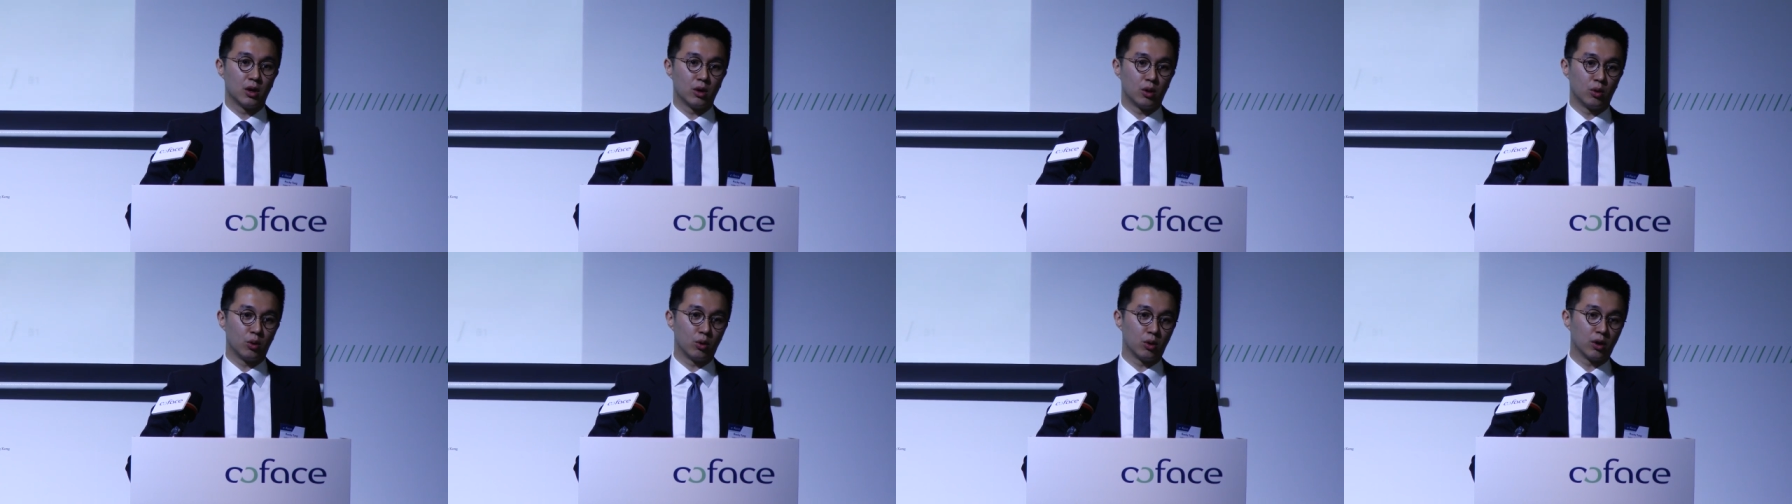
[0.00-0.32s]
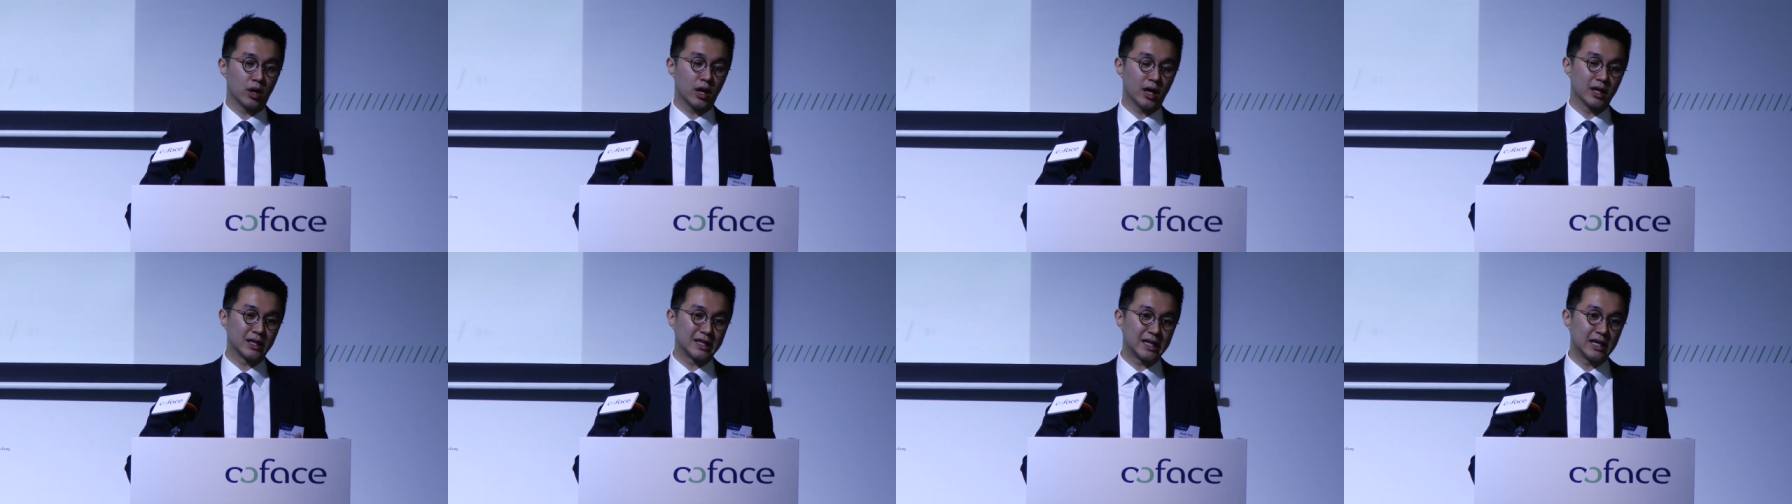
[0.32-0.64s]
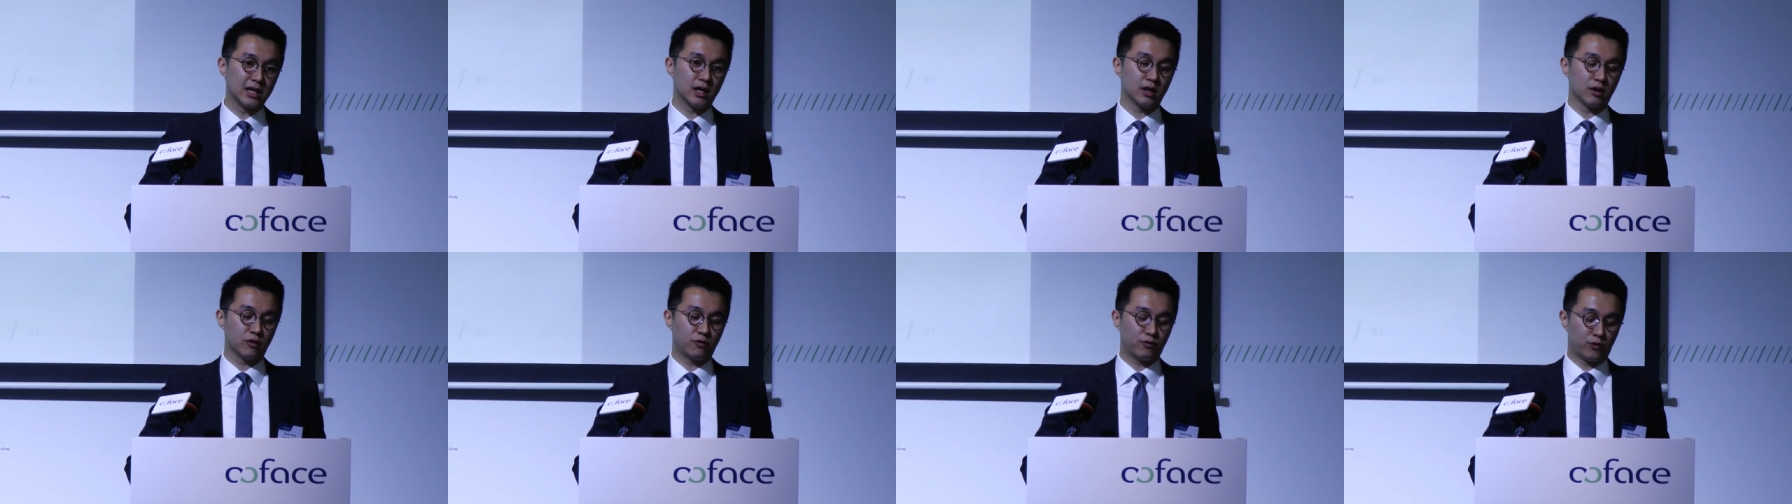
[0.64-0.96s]
or a
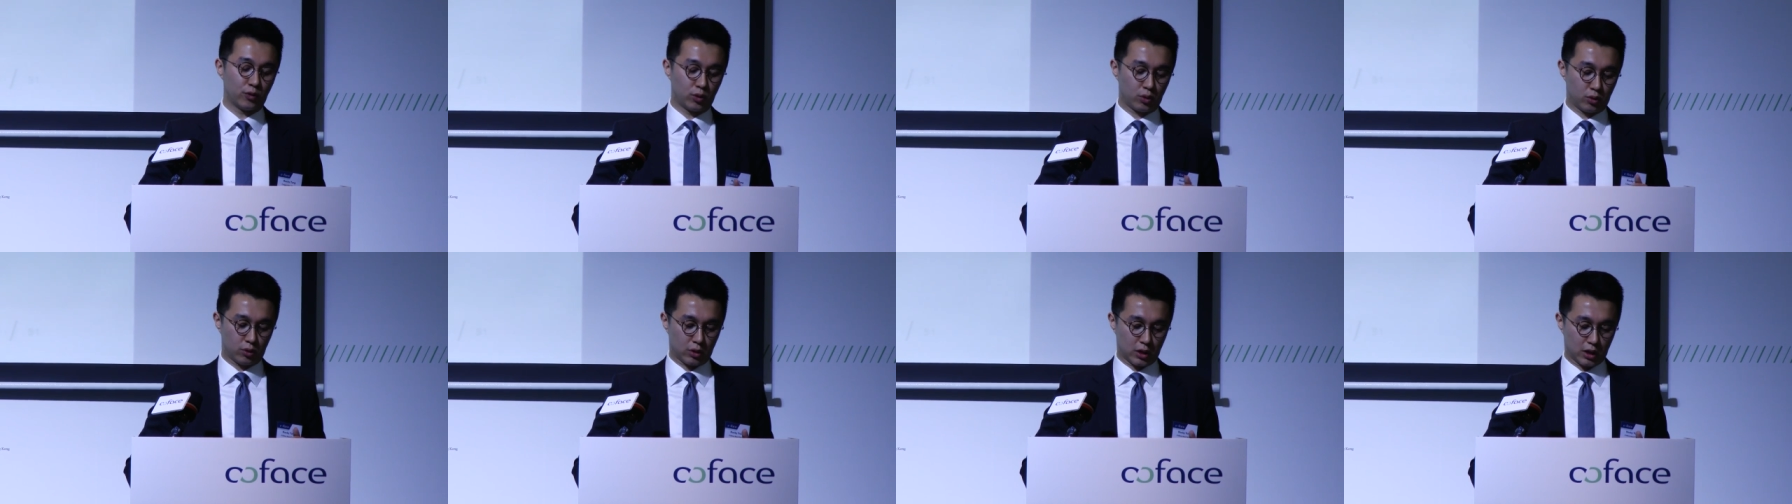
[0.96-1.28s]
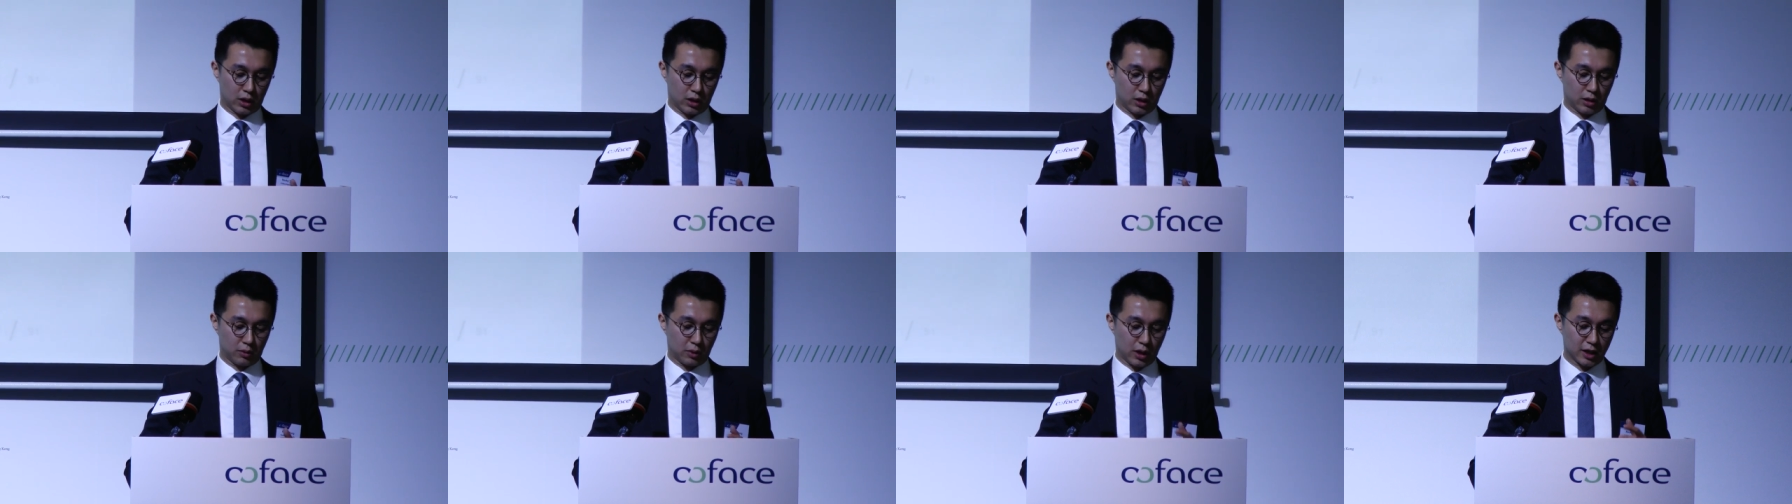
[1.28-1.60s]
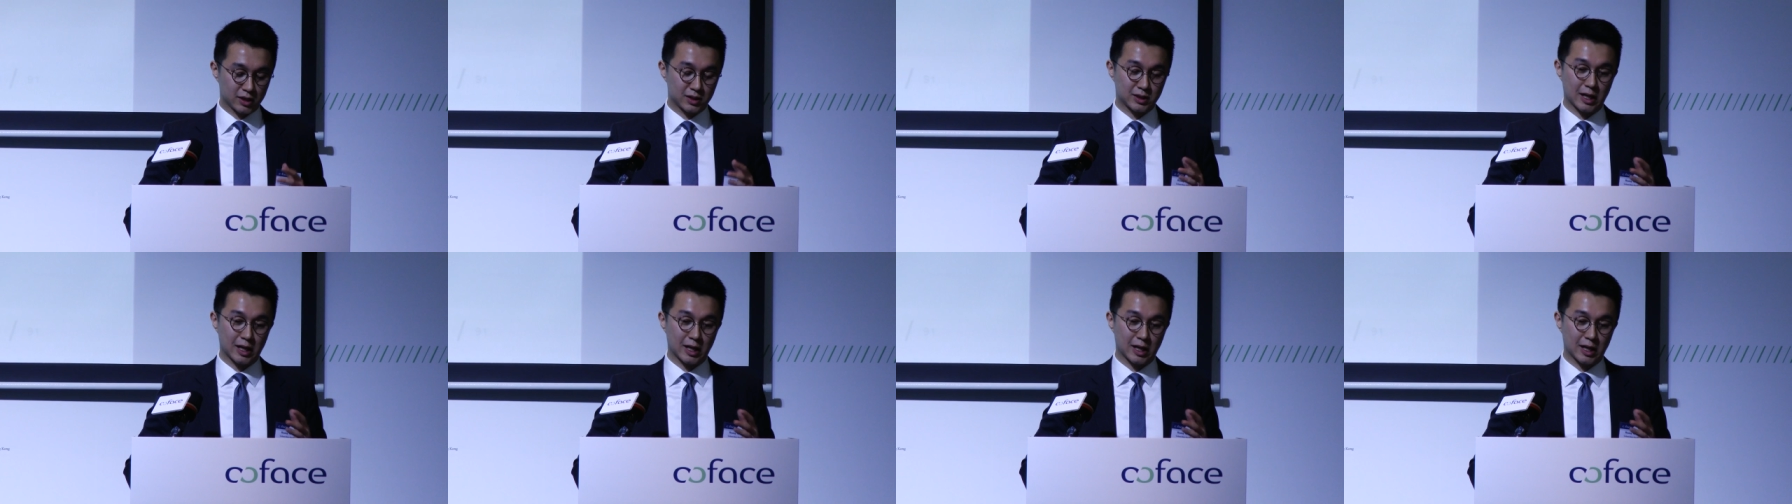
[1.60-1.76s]
year for uh, a